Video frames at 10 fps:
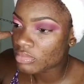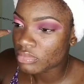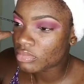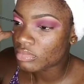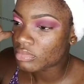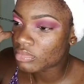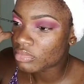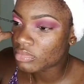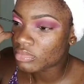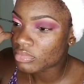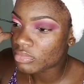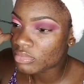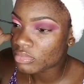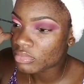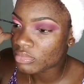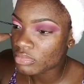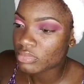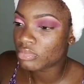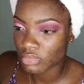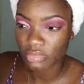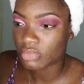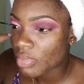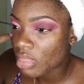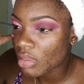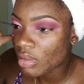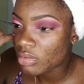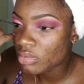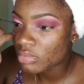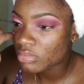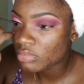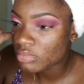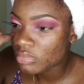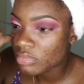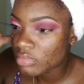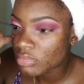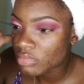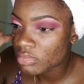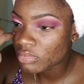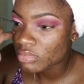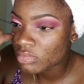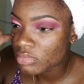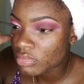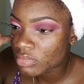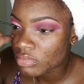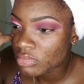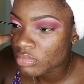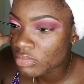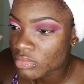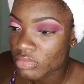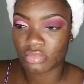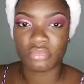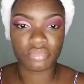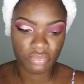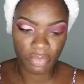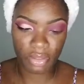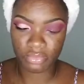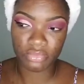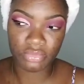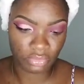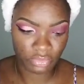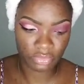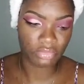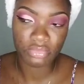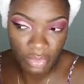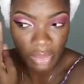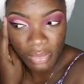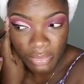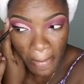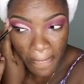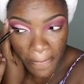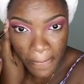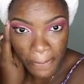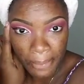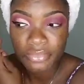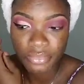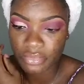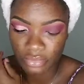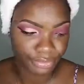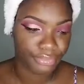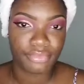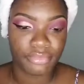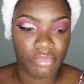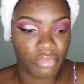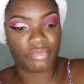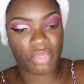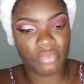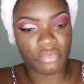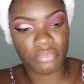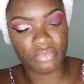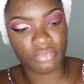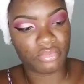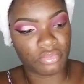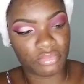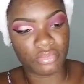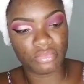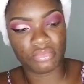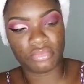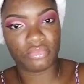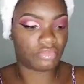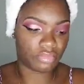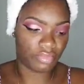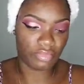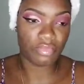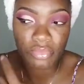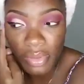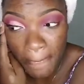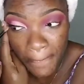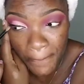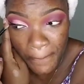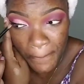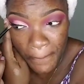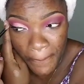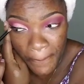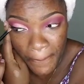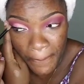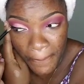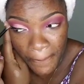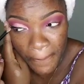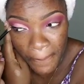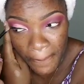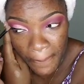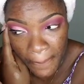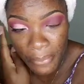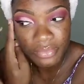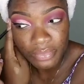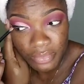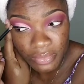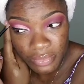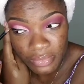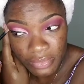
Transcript: The falsies I'll be using today, I got them from Odara Grenada. They're in the style A01, I think. I would double check and put it into the description.